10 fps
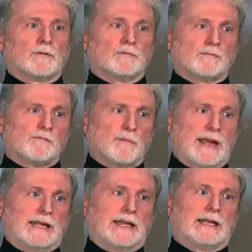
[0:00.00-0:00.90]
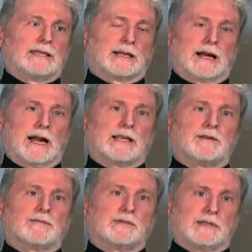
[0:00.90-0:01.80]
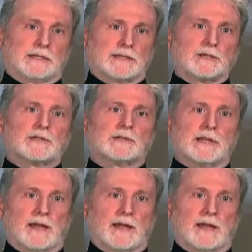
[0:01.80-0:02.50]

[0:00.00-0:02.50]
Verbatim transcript: making the kind of decisions,